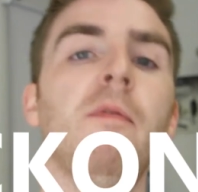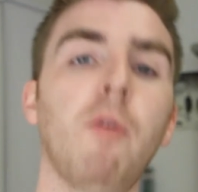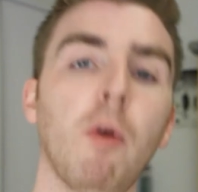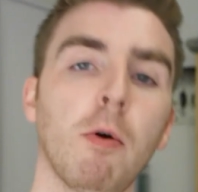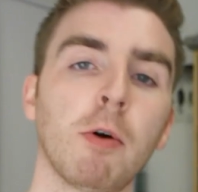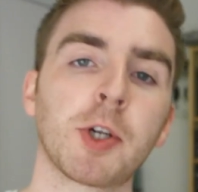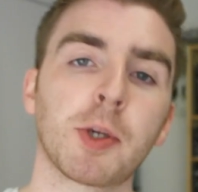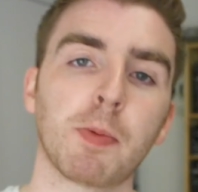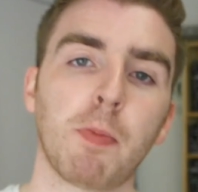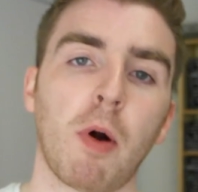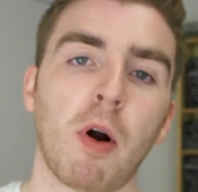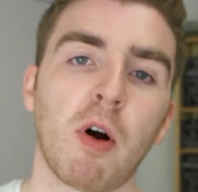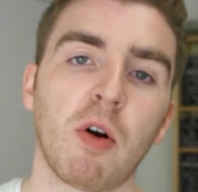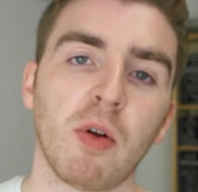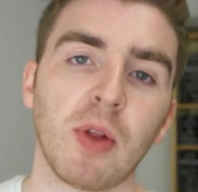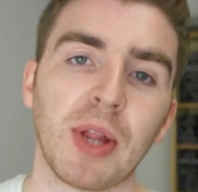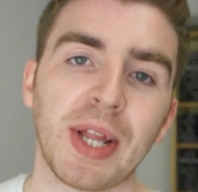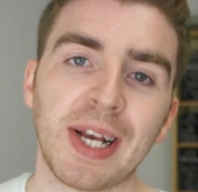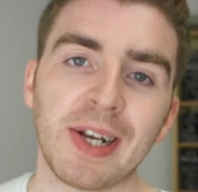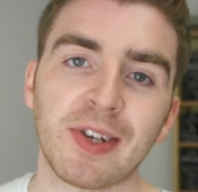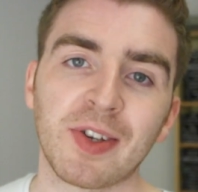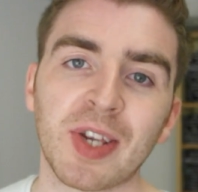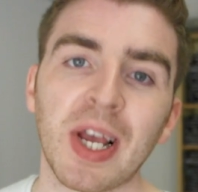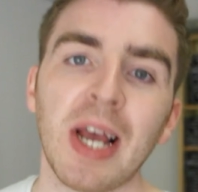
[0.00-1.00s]
Forced
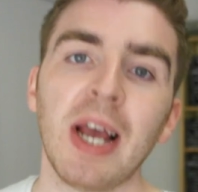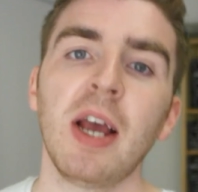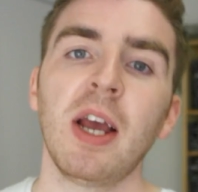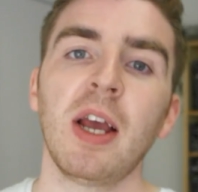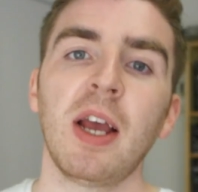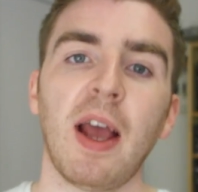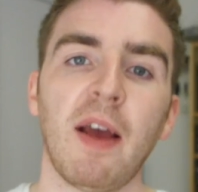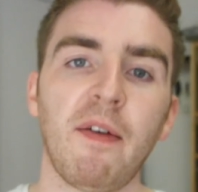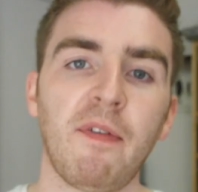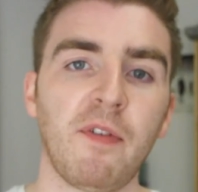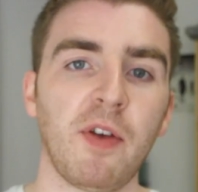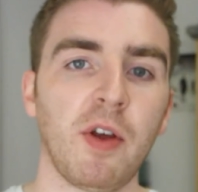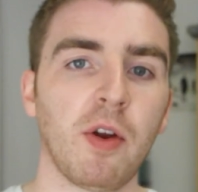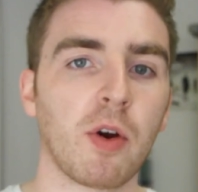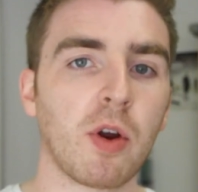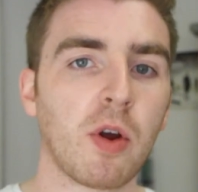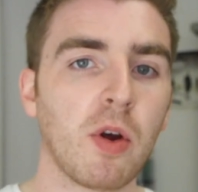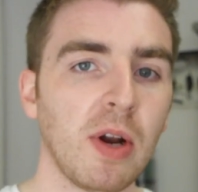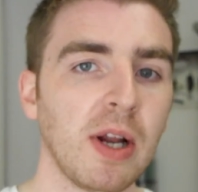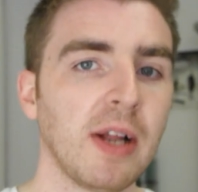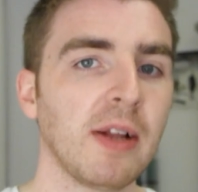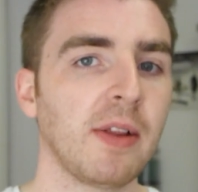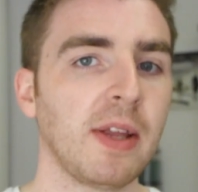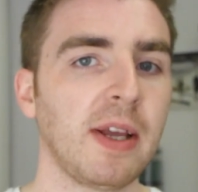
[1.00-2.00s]
moral is, if you're
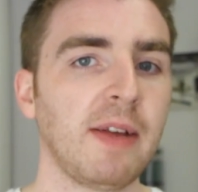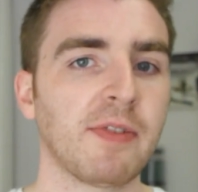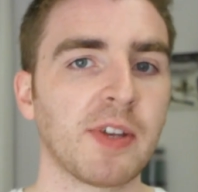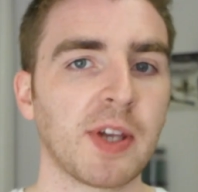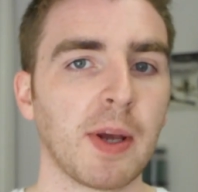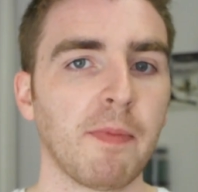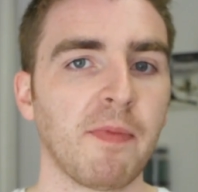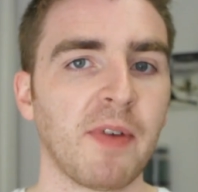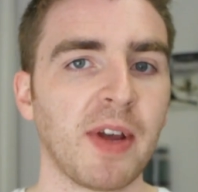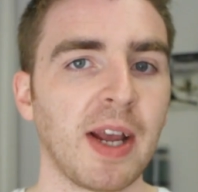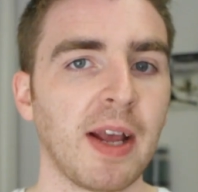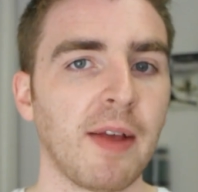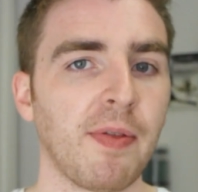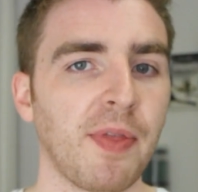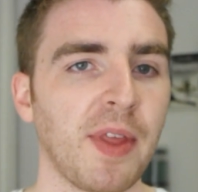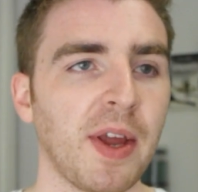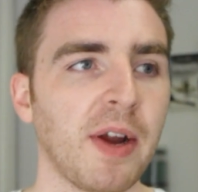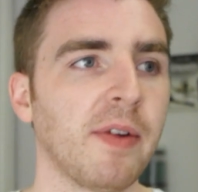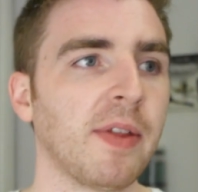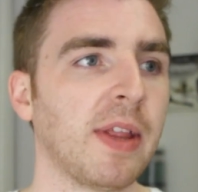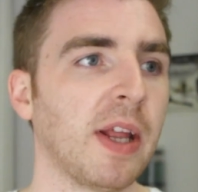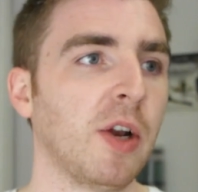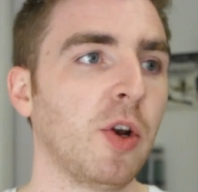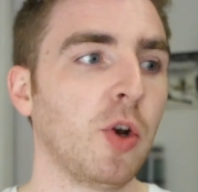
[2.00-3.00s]
going to leave something in
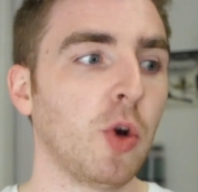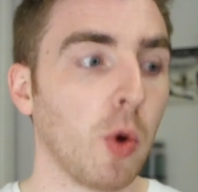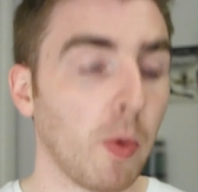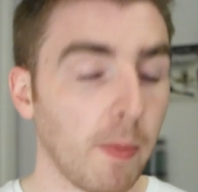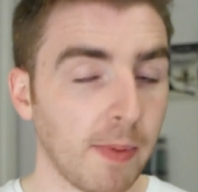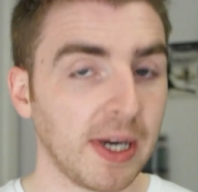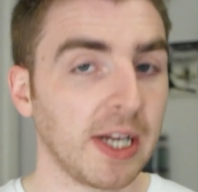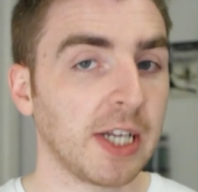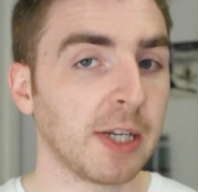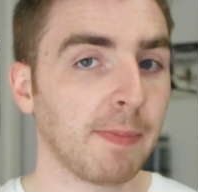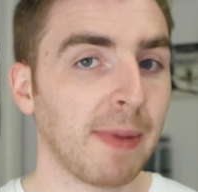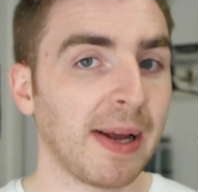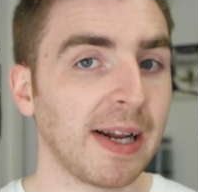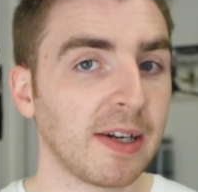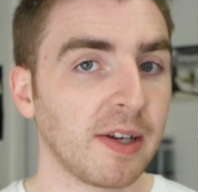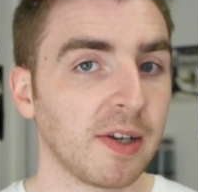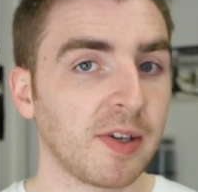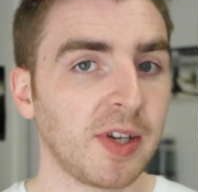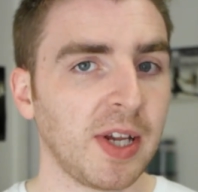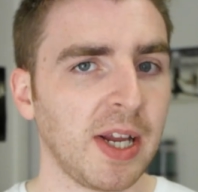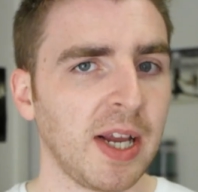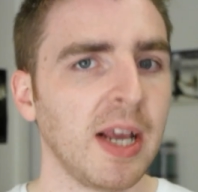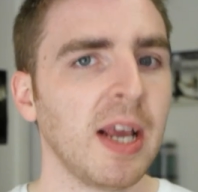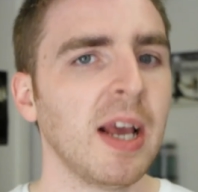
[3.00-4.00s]
there that nobody's
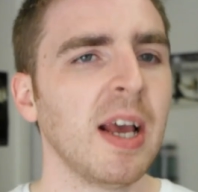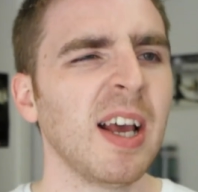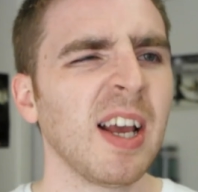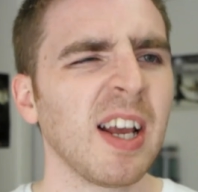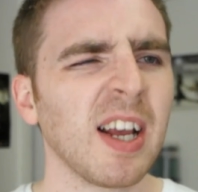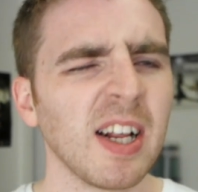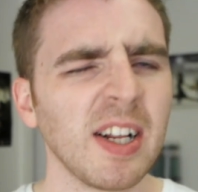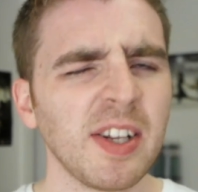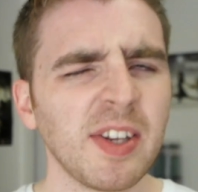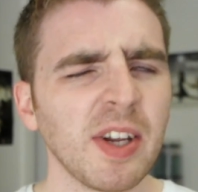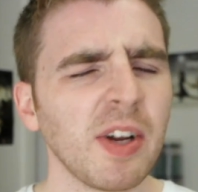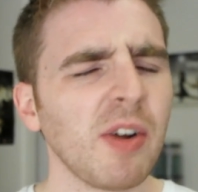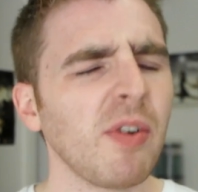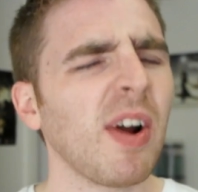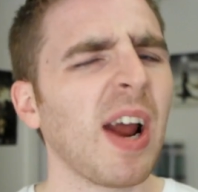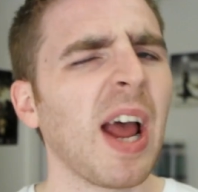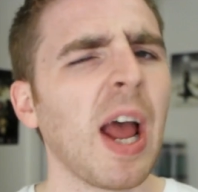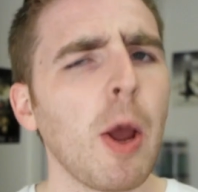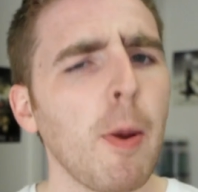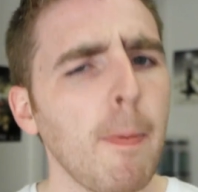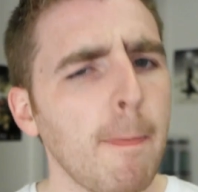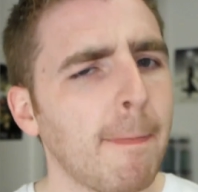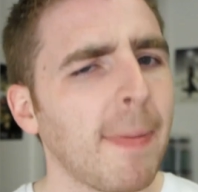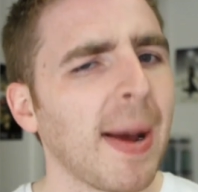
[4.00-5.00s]
meant to see, consider
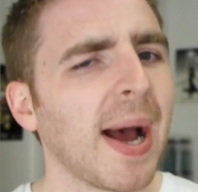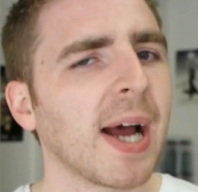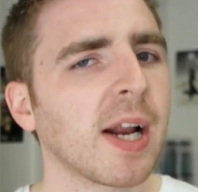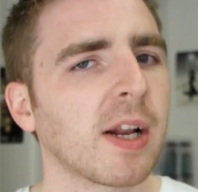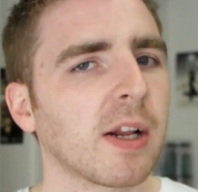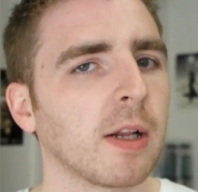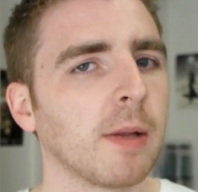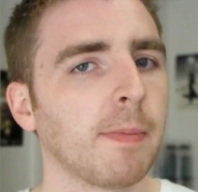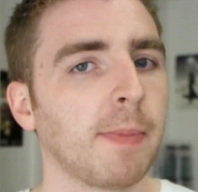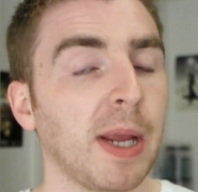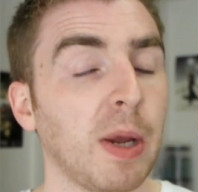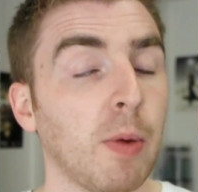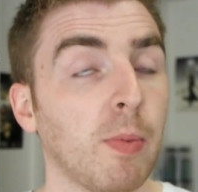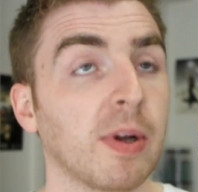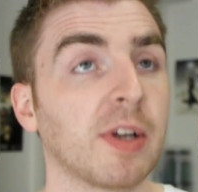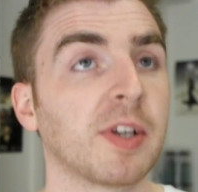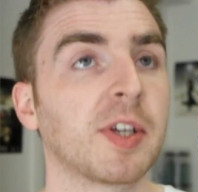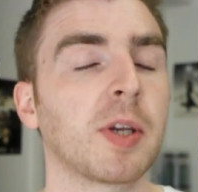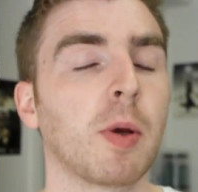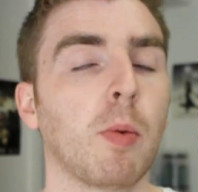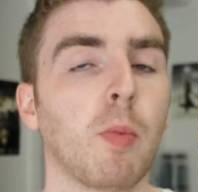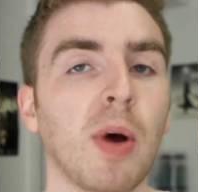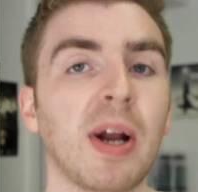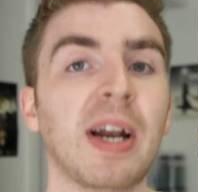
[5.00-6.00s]
how bad it'll be
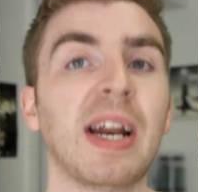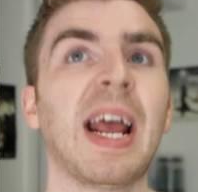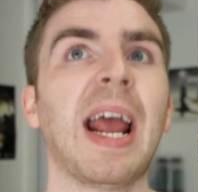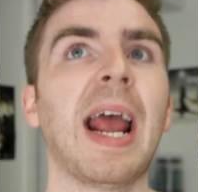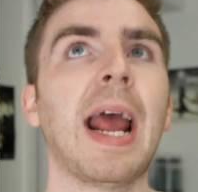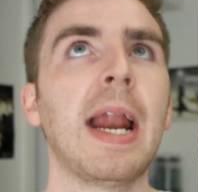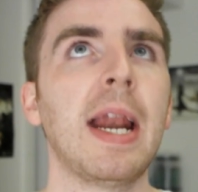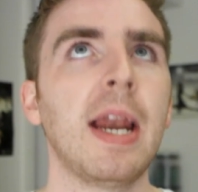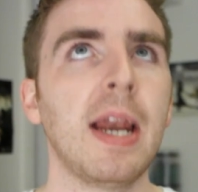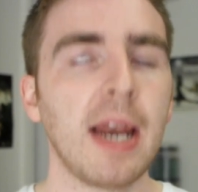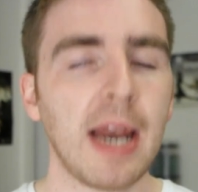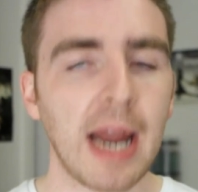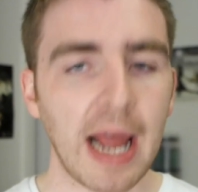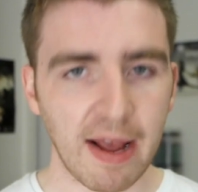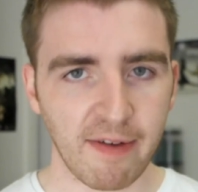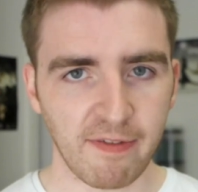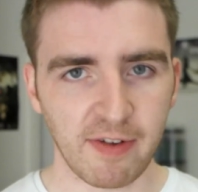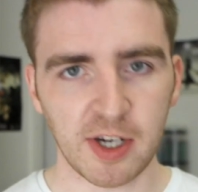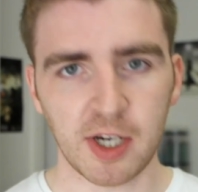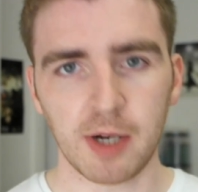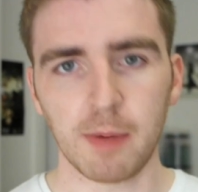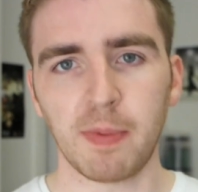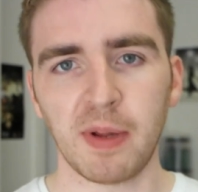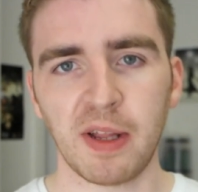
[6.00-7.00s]
when someone
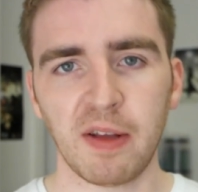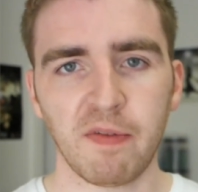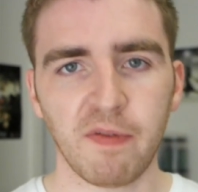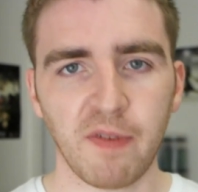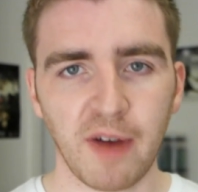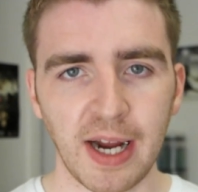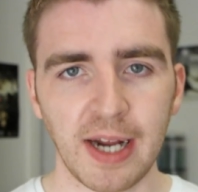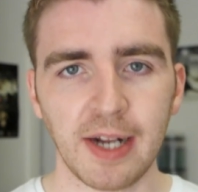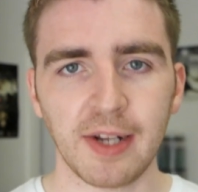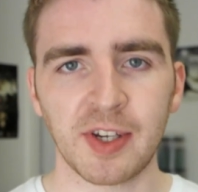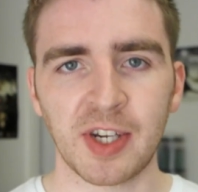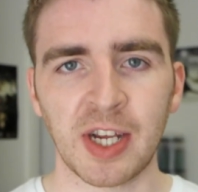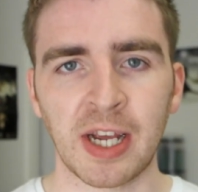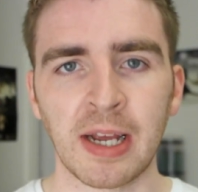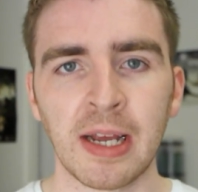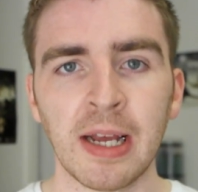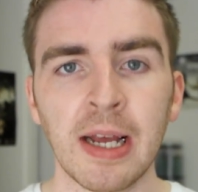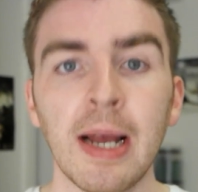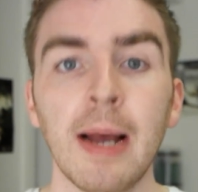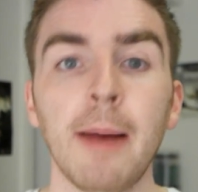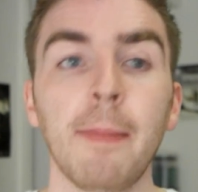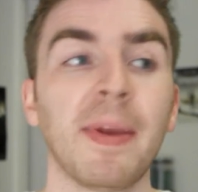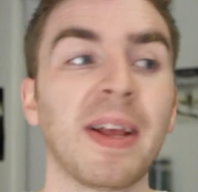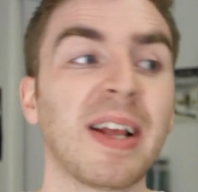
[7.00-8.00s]
inevitably finds it.